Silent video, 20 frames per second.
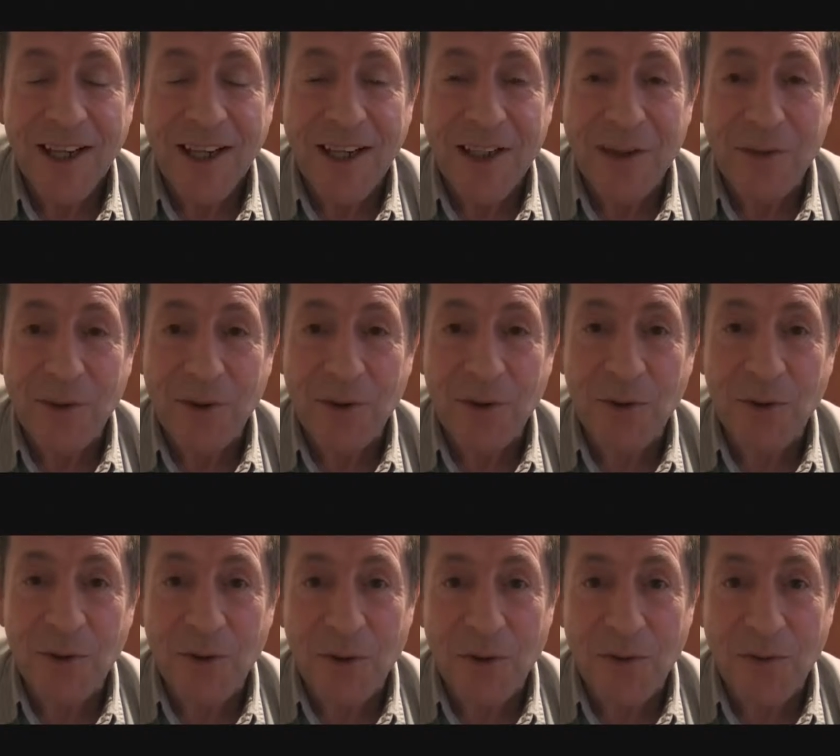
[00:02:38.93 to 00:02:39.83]
And you were
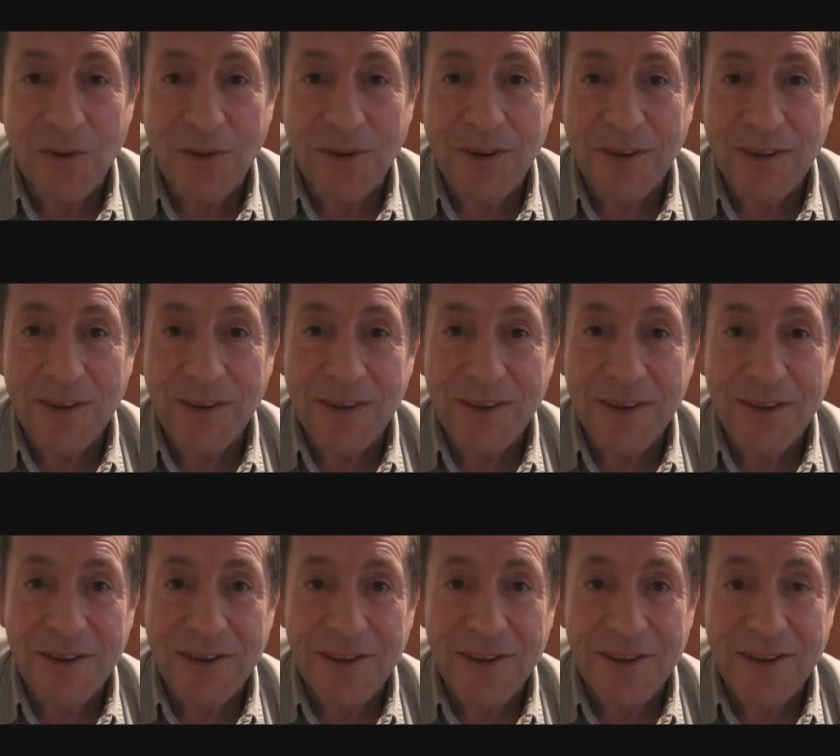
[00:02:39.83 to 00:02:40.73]
going over
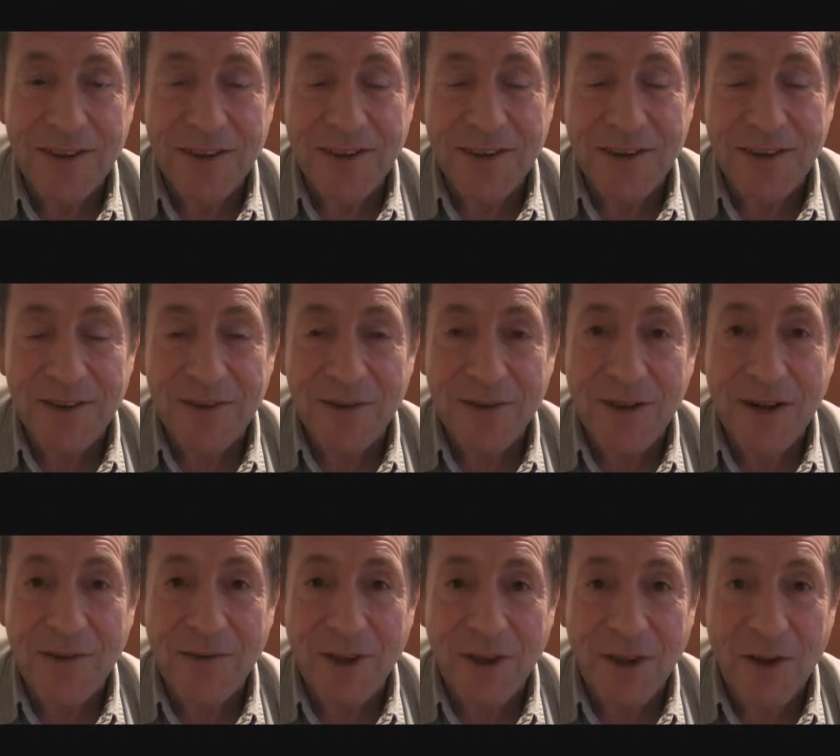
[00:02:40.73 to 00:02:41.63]
this,
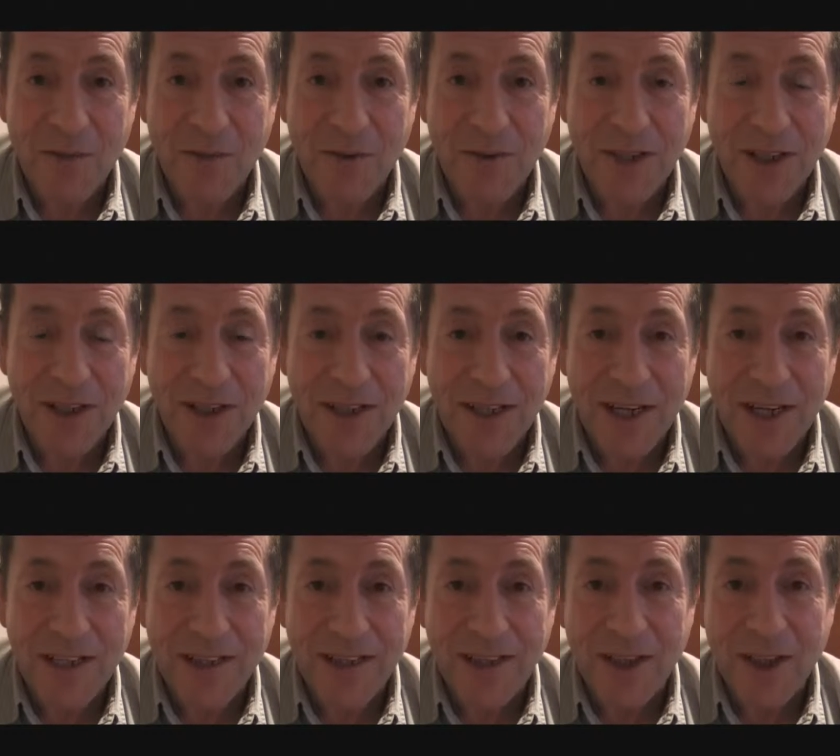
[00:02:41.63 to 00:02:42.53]
travelling over that
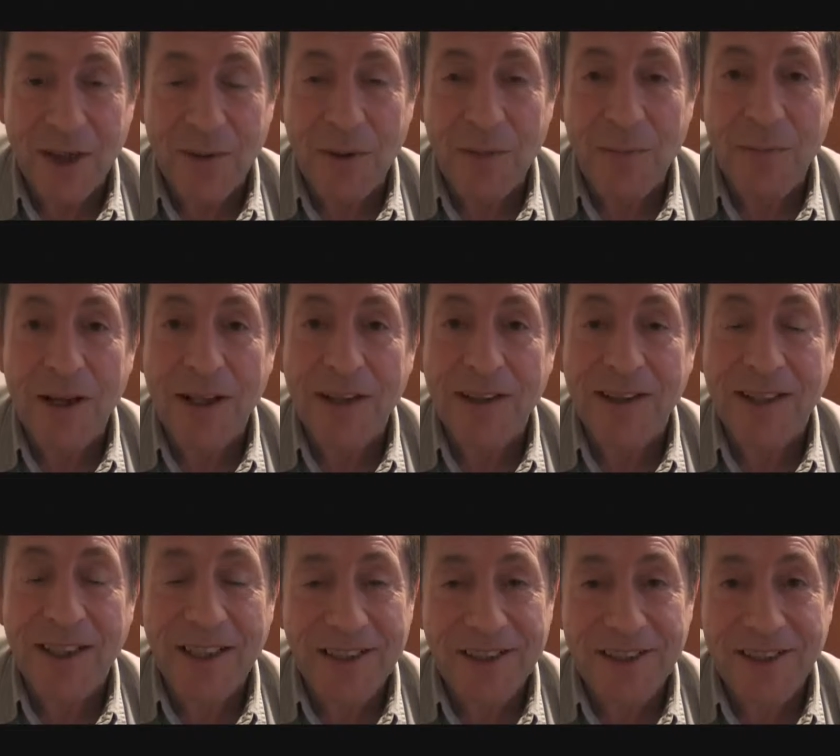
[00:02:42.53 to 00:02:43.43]
night and coming back the
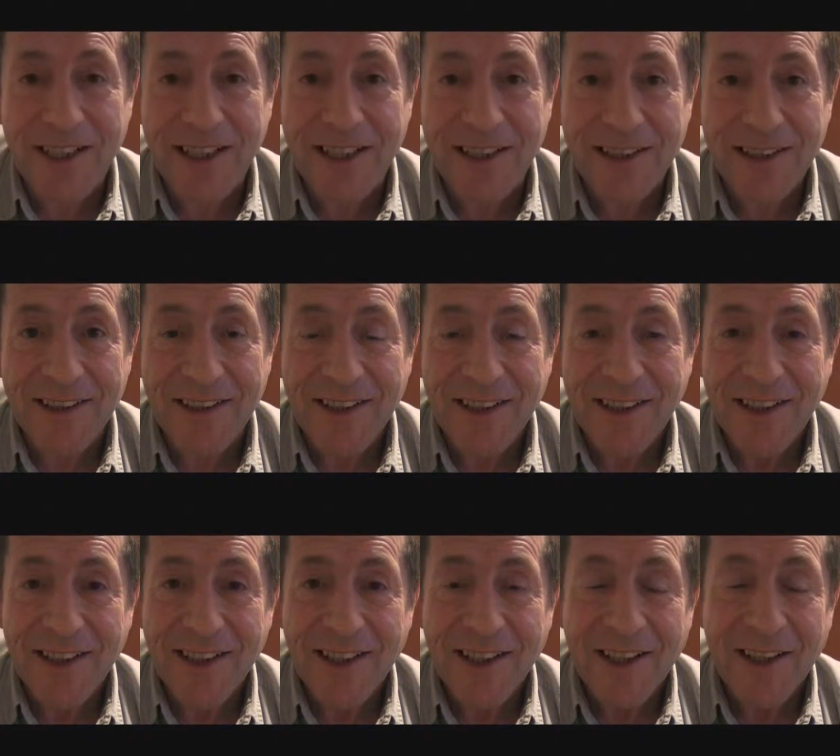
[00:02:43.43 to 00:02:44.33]
next night,
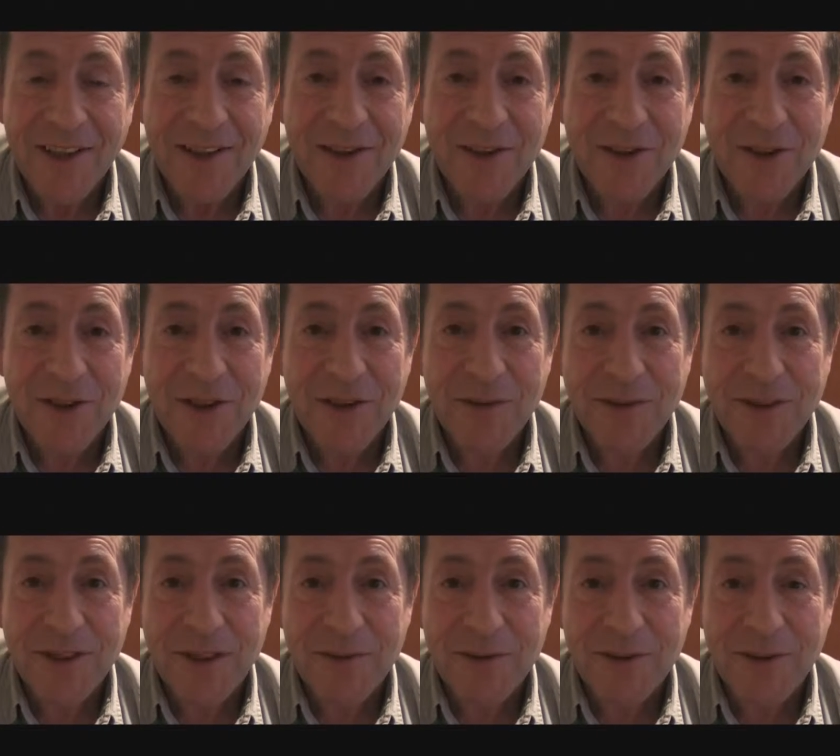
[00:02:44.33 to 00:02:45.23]
and the journey
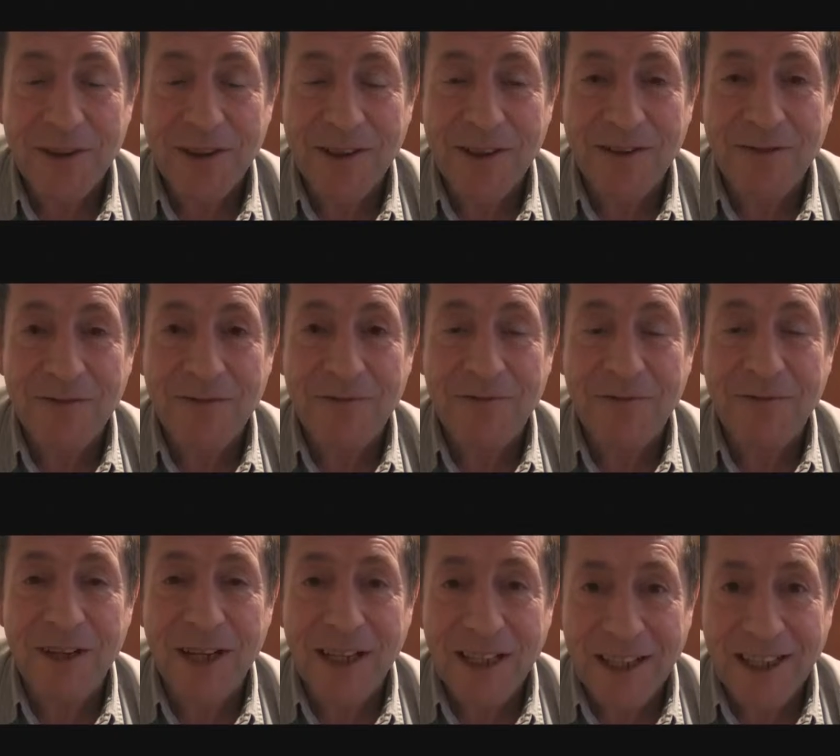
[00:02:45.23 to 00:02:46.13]
was absolutely
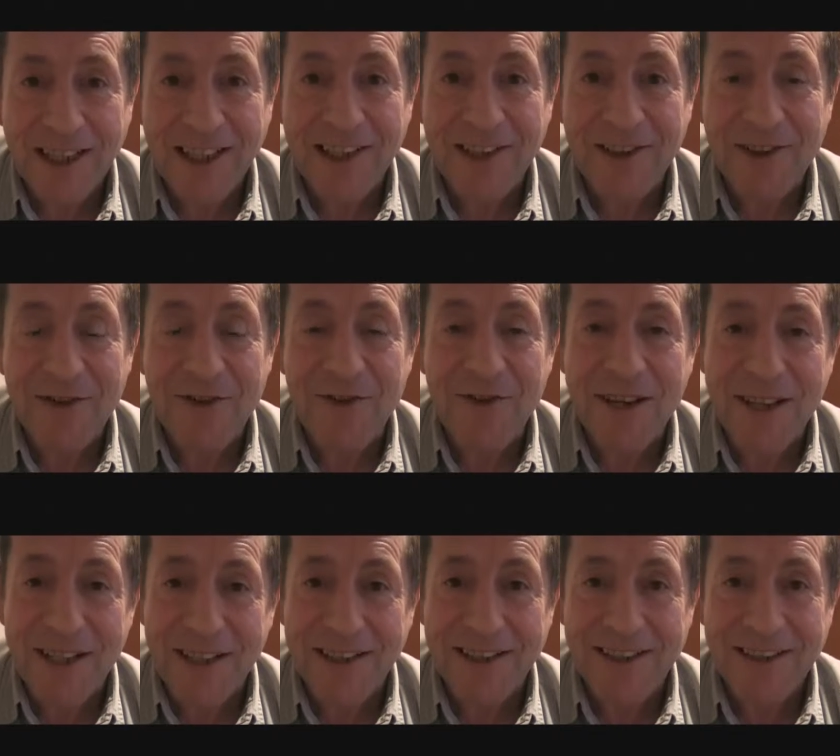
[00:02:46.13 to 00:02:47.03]
wrecking and
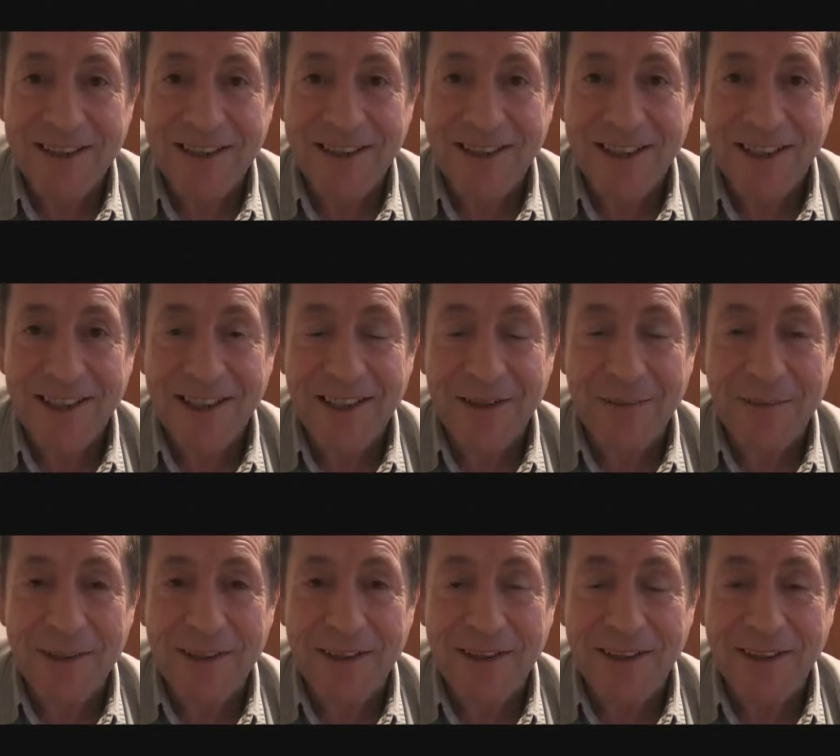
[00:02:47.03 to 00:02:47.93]
horrendous. And I
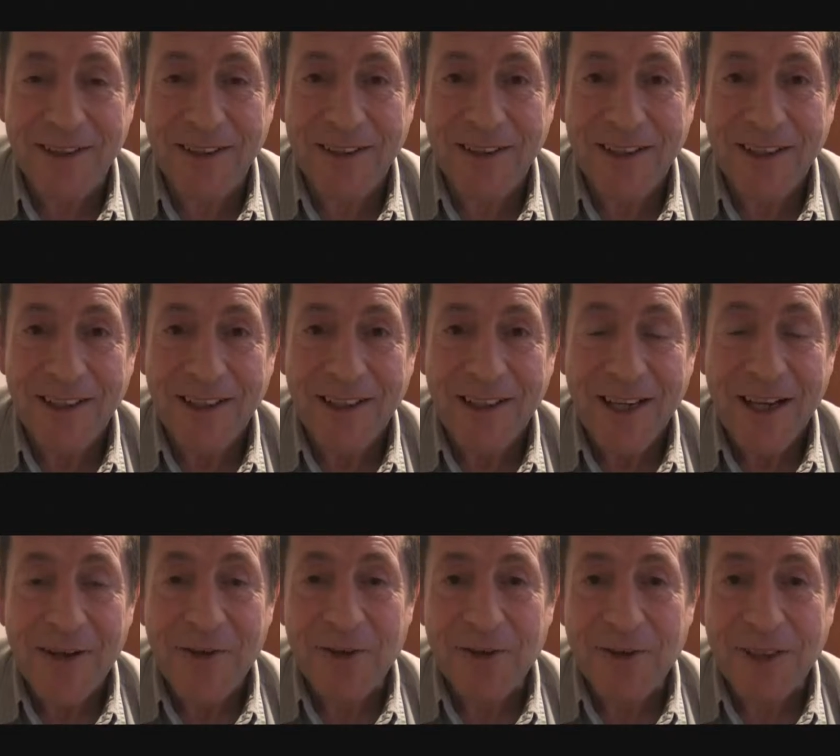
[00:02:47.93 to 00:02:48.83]
mean,
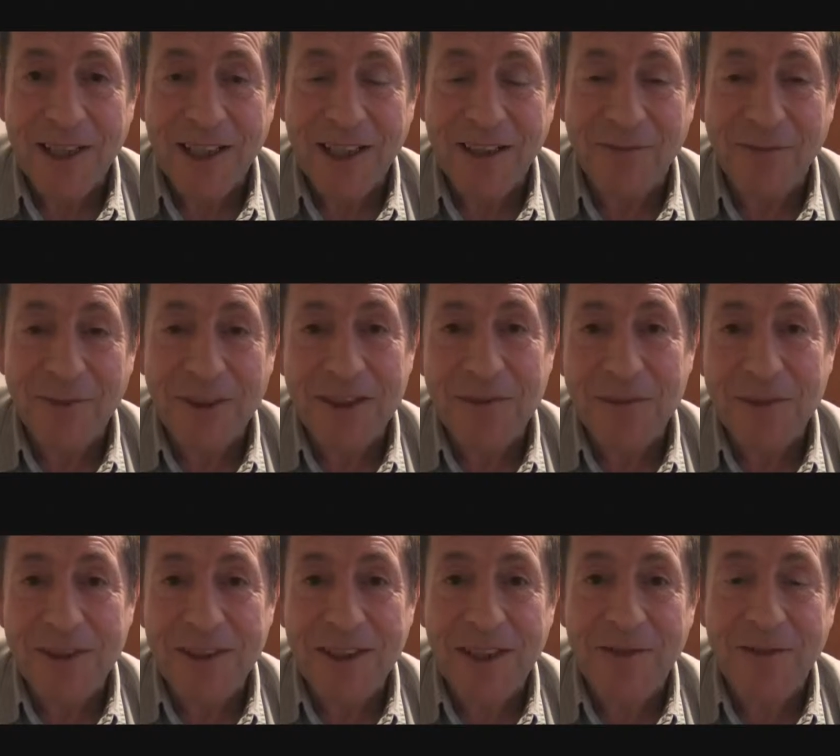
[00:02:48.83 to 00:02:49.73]
I was trying to convince
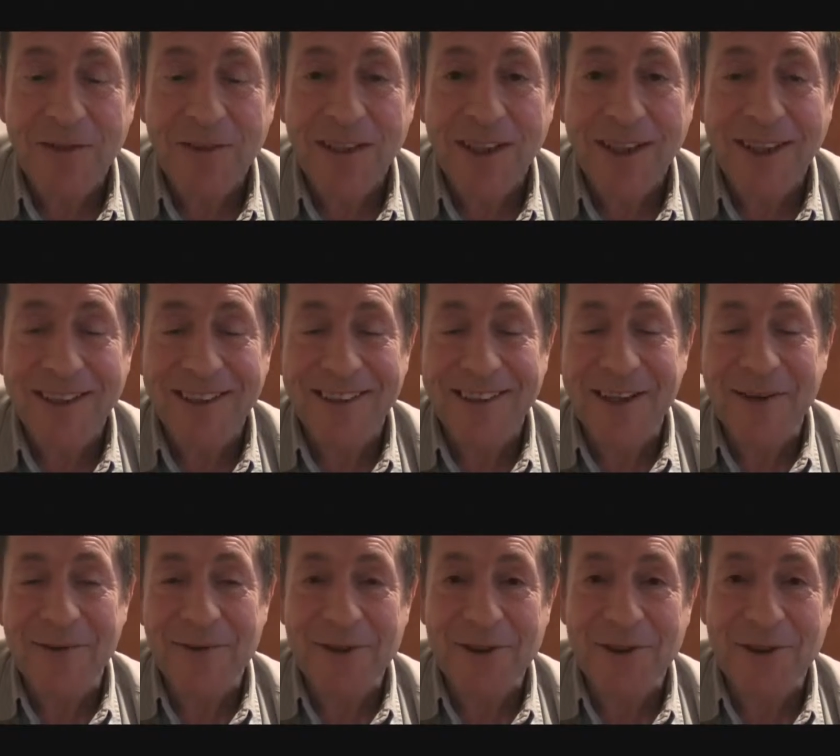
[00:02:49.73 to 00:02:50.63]
myself that
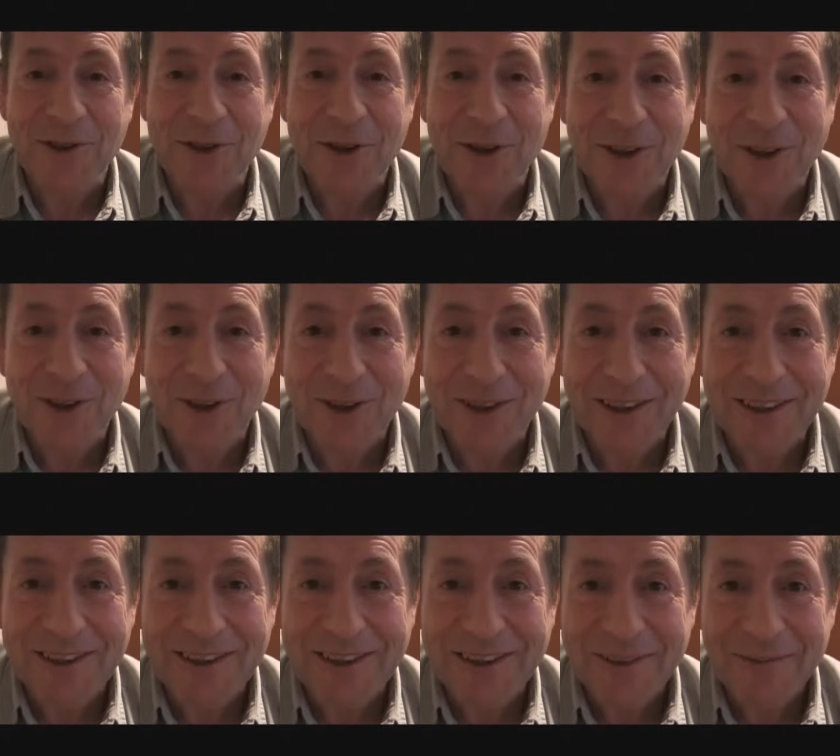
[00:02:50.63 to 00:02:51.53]
I was enjoying all
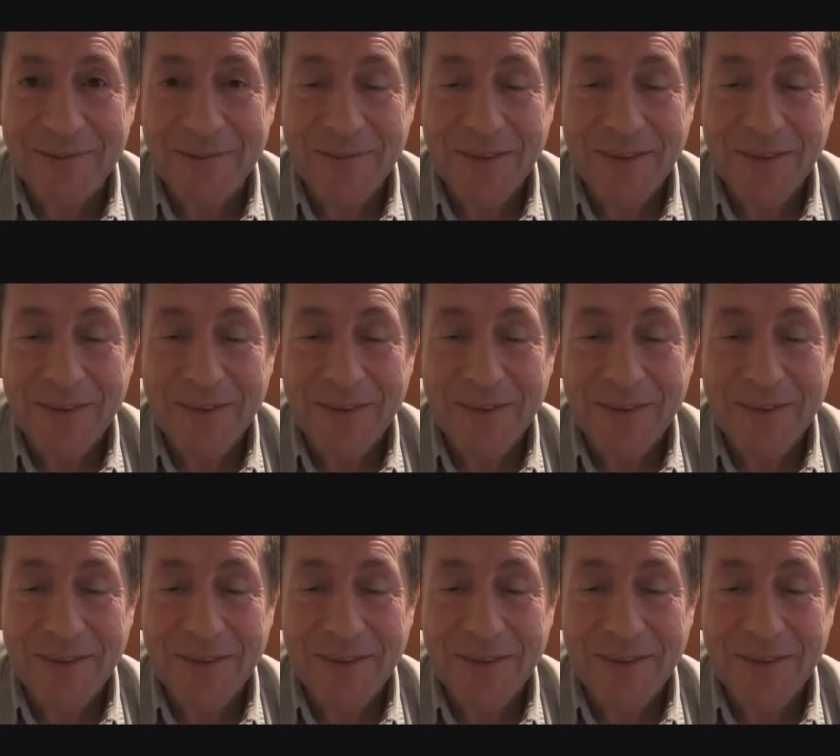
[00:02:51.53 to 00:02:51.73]
this.